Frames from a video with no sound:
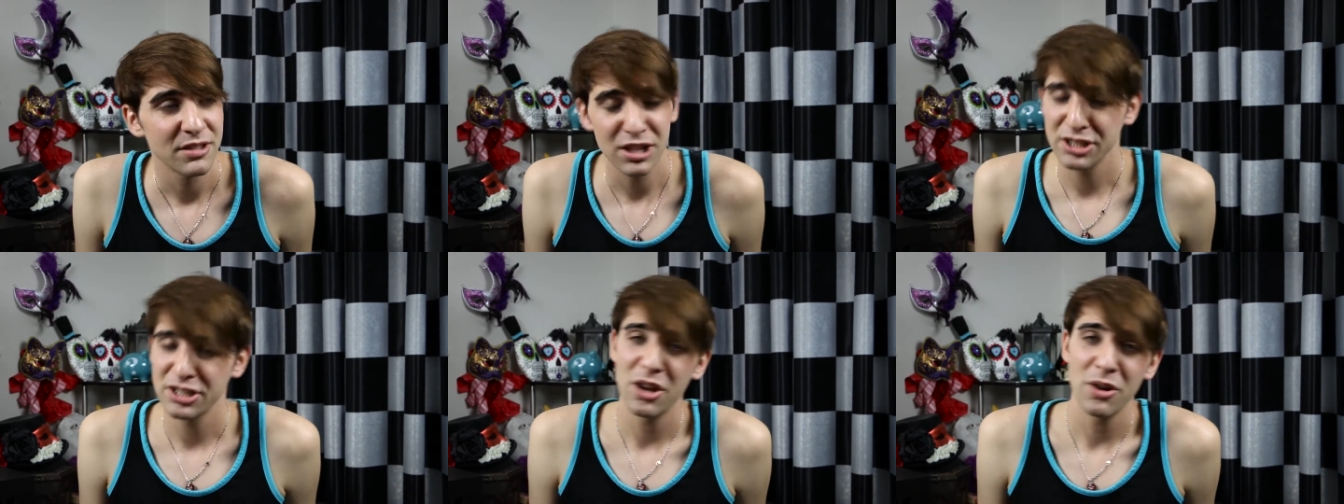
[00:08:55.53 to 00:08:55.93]

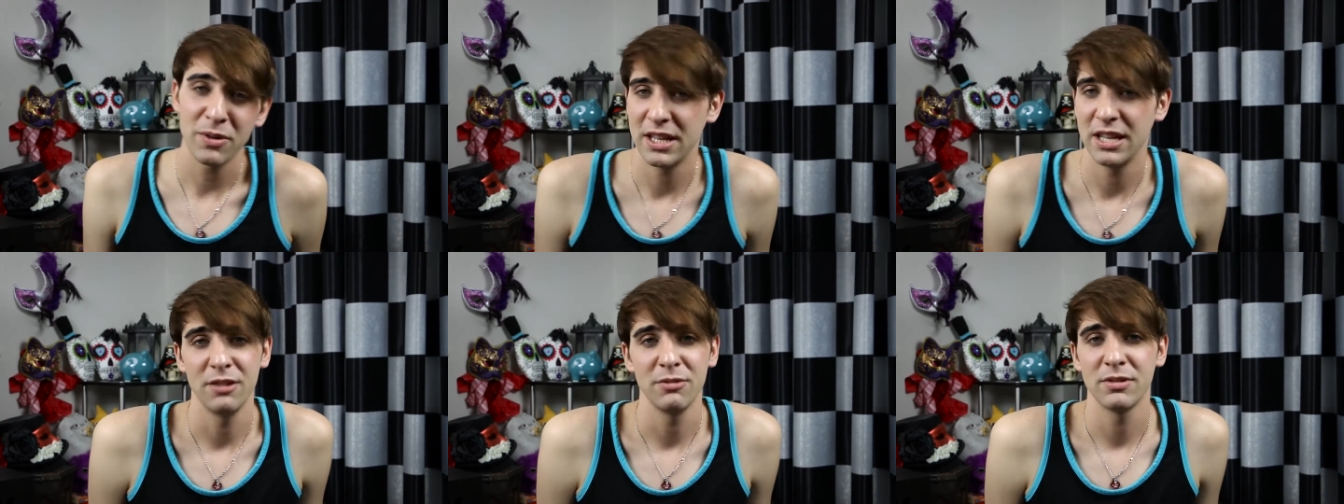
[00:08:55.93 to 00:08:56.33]
they're so
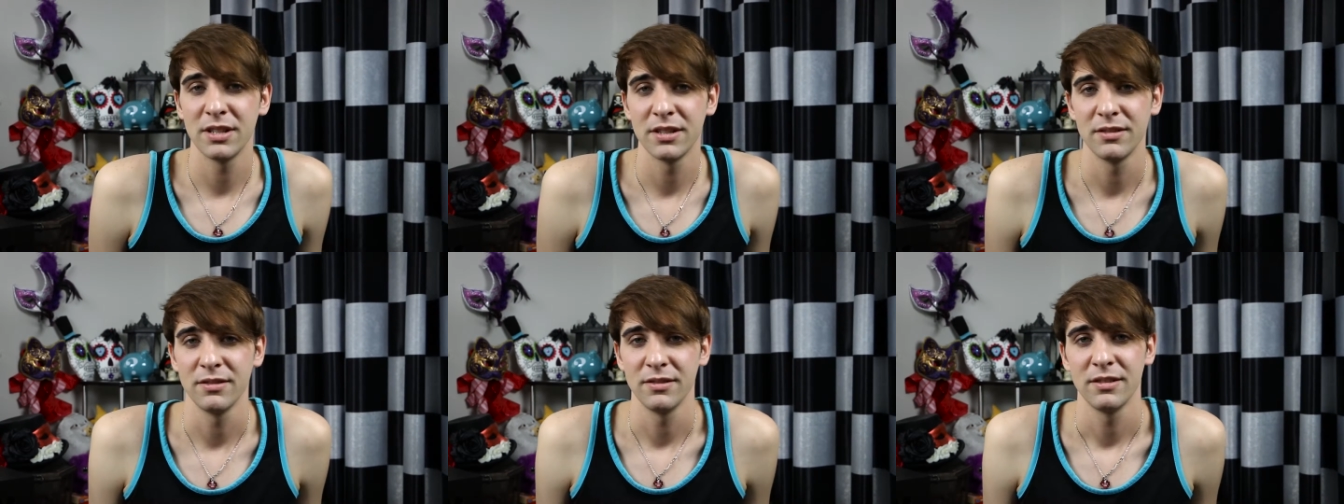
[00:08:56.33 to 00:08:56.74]
cute,
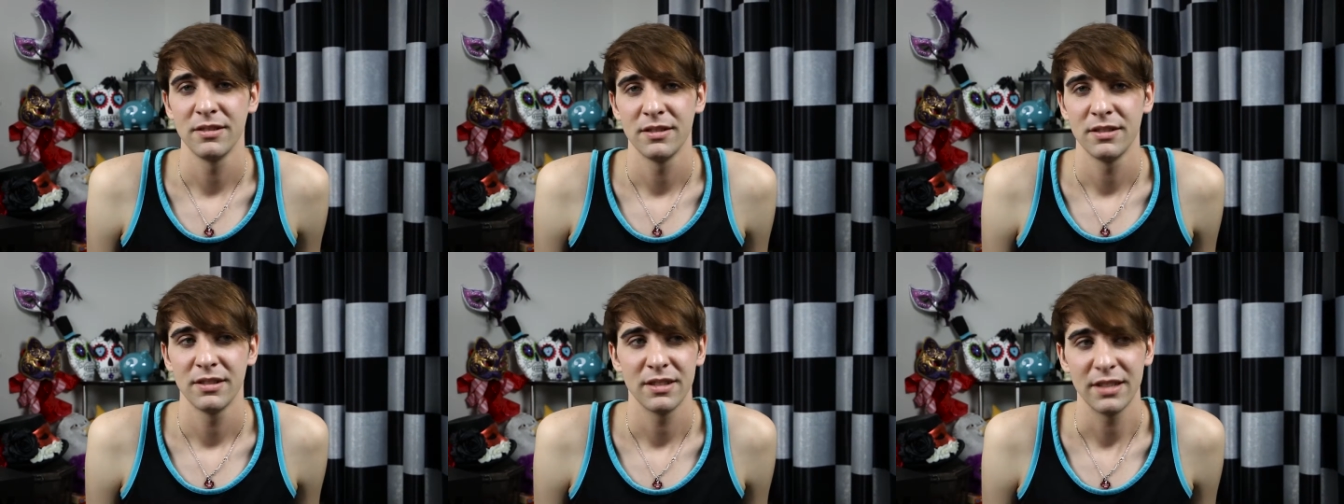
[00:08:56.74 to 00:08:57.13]

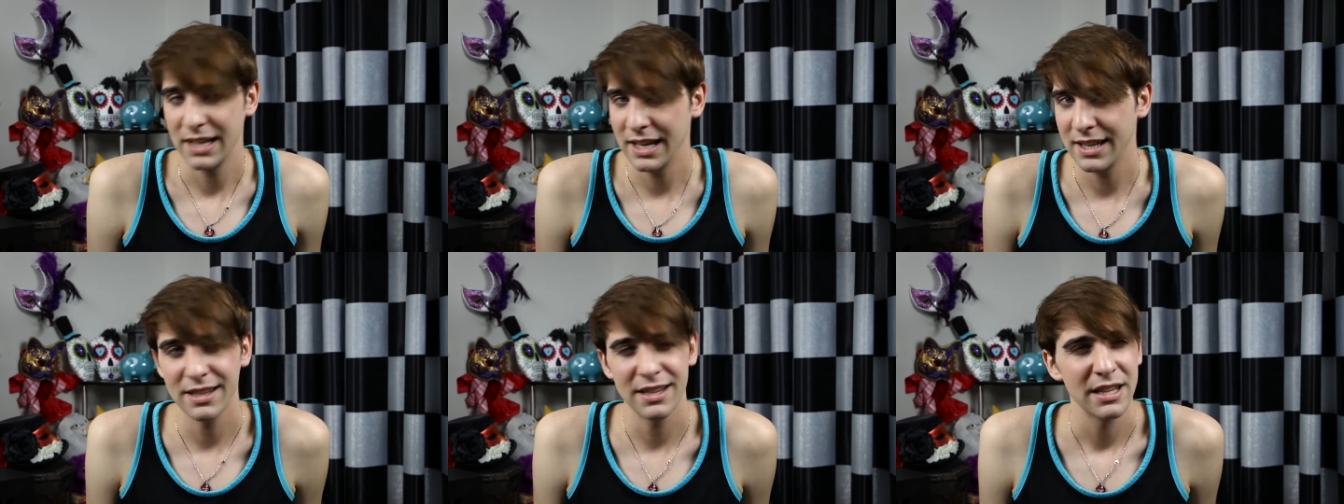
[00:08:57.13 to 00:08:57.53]

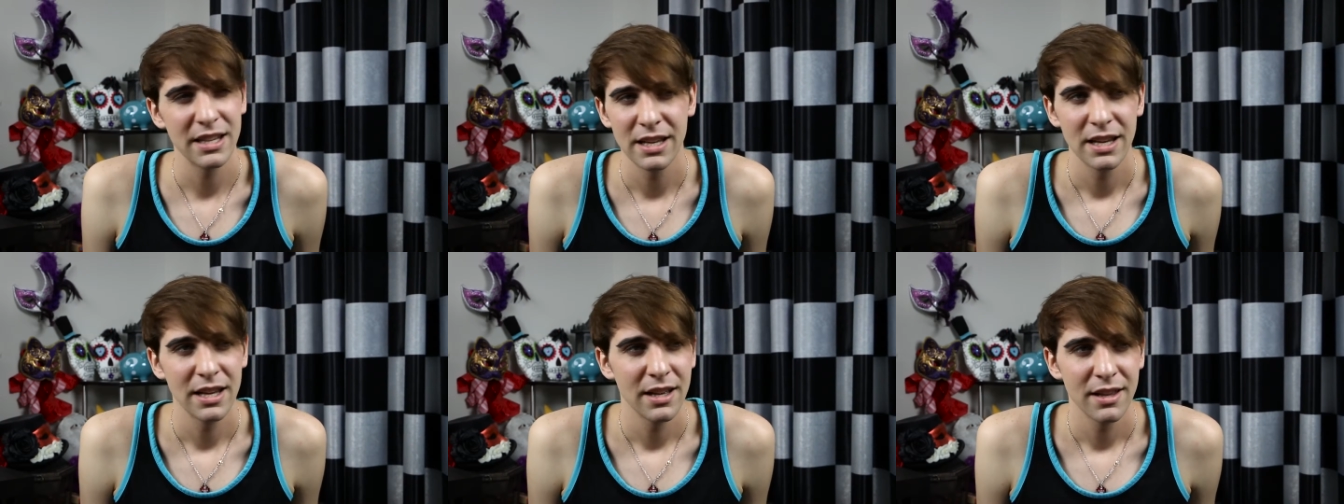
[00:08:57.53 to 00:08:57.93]
and
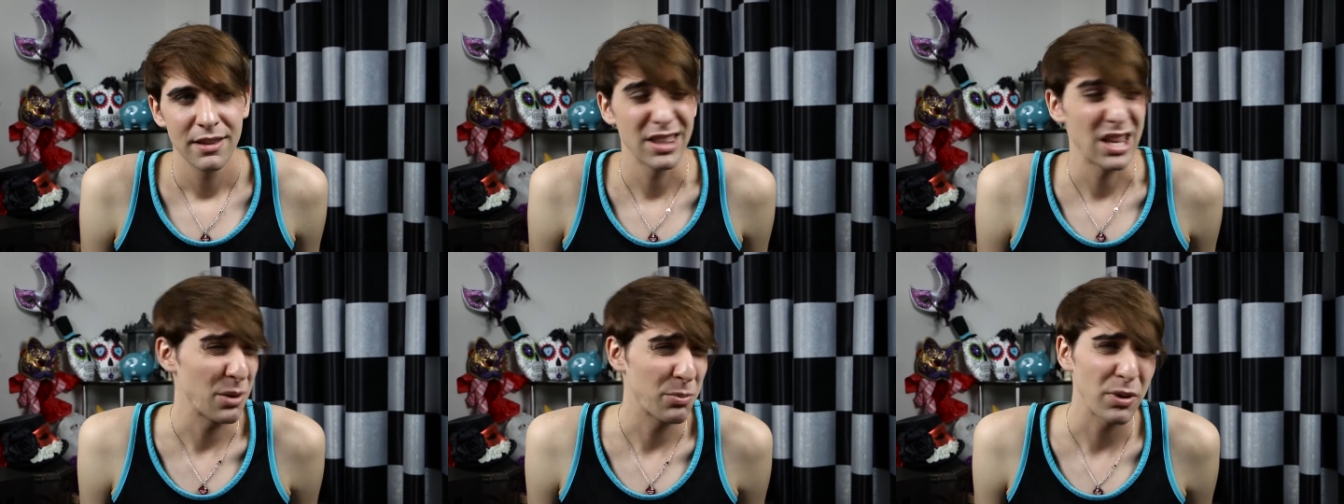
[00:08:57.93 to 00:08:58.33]

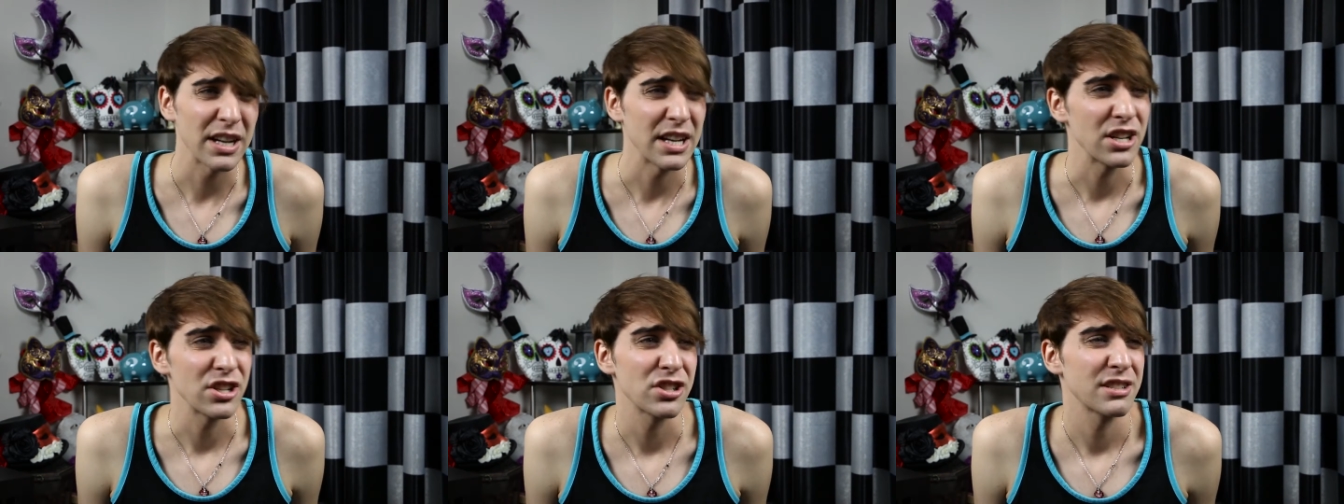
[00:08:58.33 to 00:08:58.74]
they're
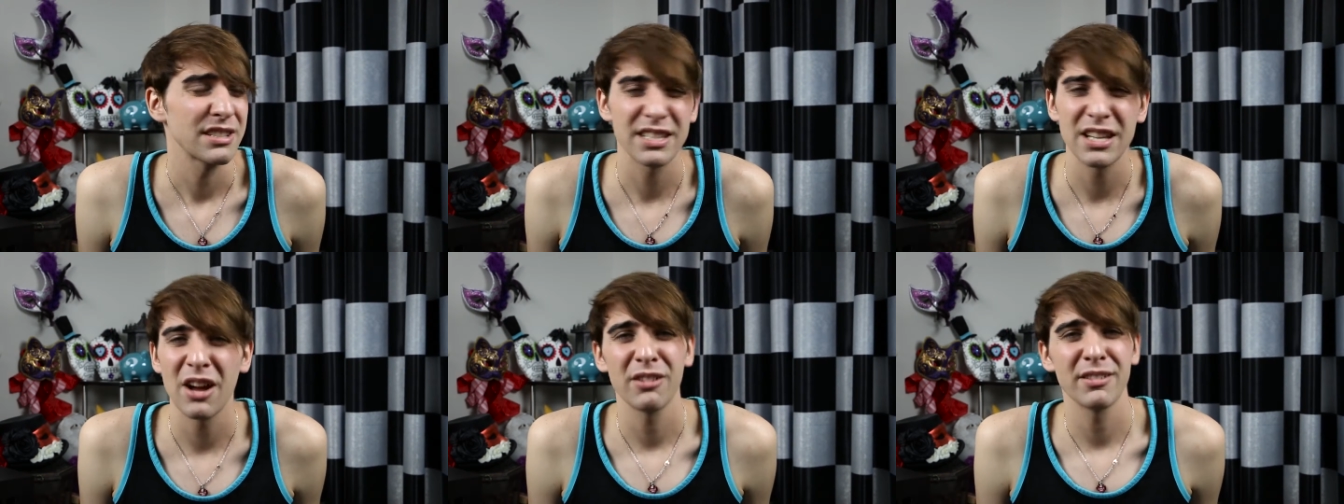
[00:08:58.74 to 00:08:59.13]
British.
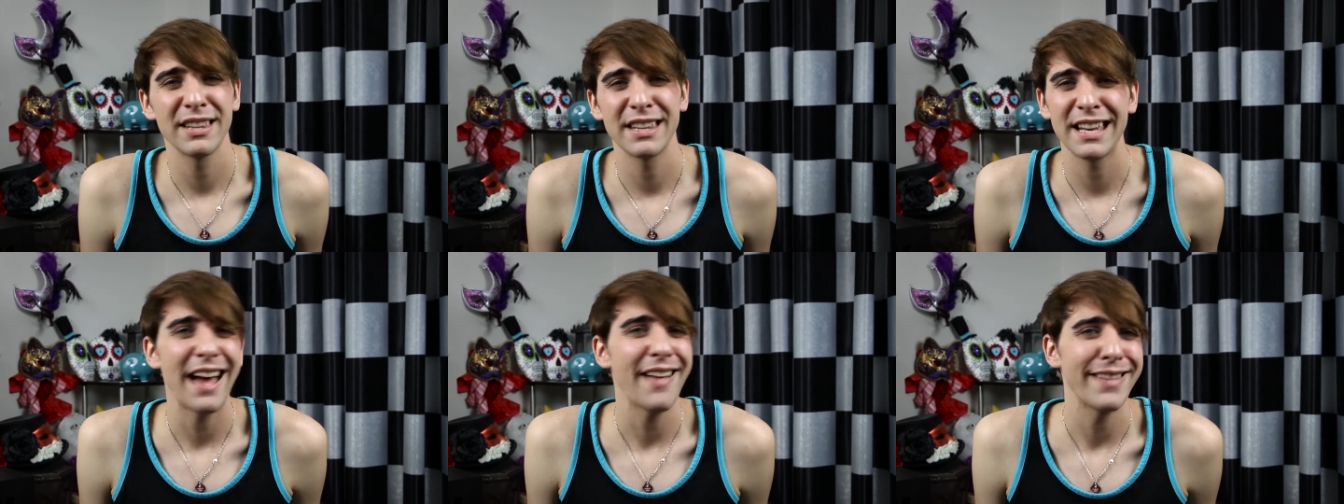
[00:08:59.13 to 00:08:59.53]
So
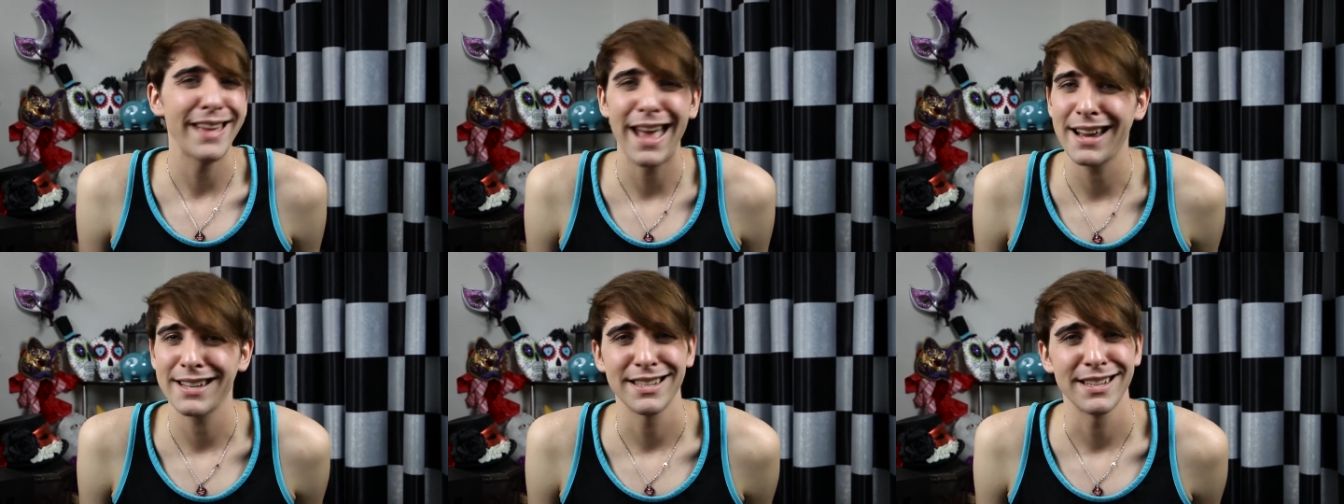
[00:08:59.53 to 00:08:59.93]
they got the
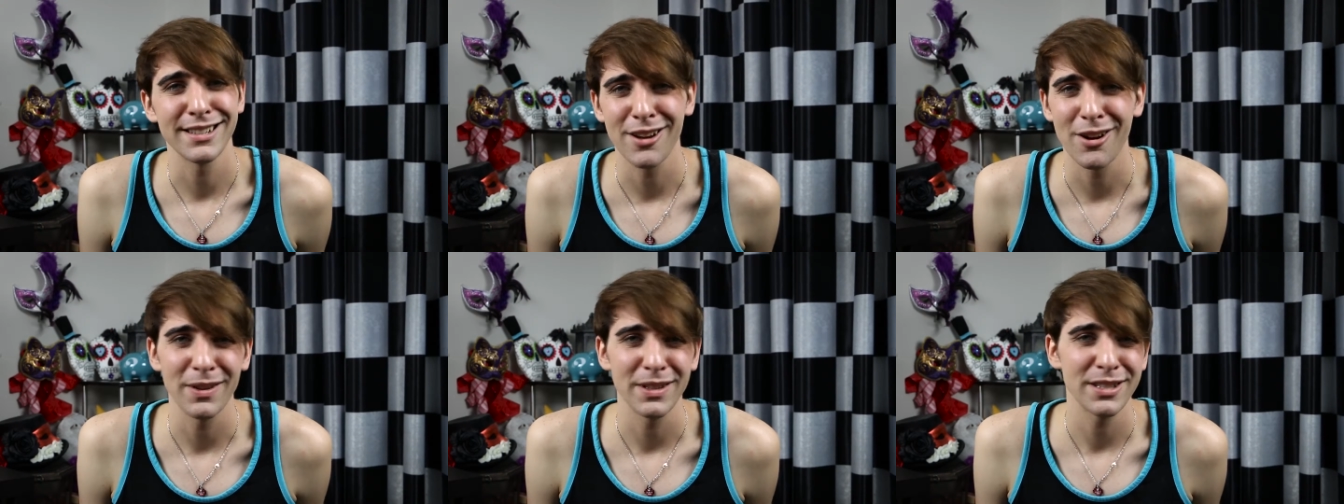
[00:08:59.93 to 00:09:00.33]
accent
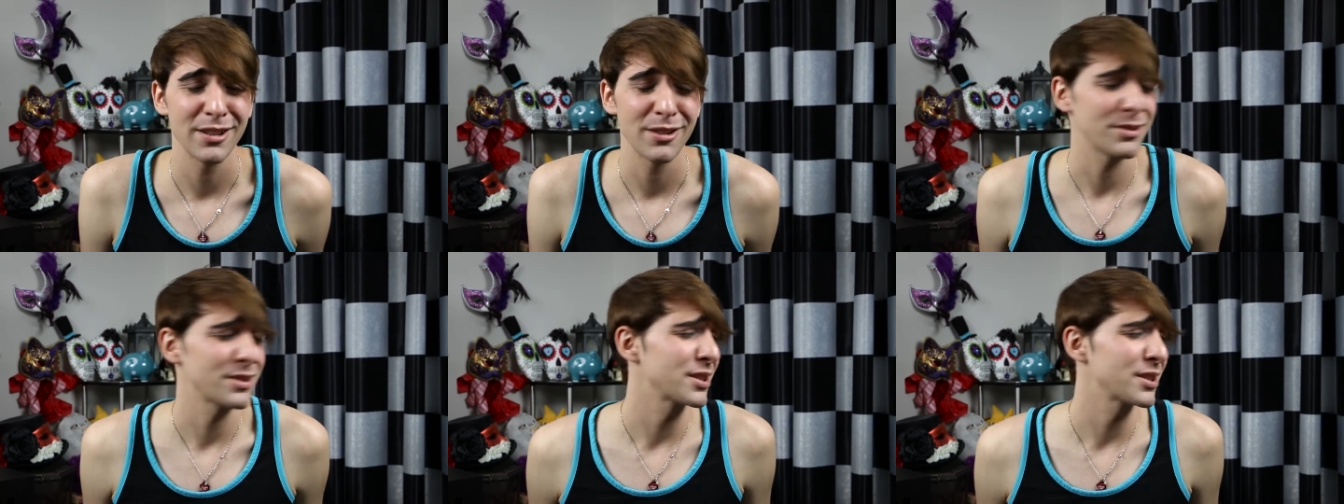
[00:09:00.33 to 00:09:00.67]
going too.